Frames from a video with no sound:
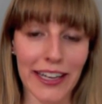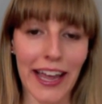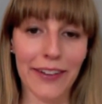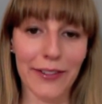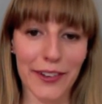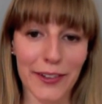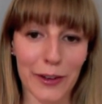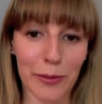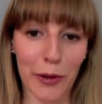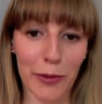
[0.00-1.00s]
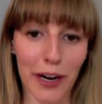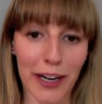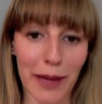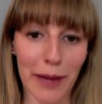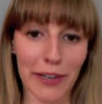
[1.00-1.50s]
and risk for postpartum
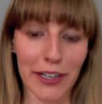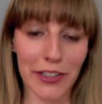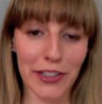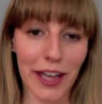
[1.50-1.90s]
hemorrhage.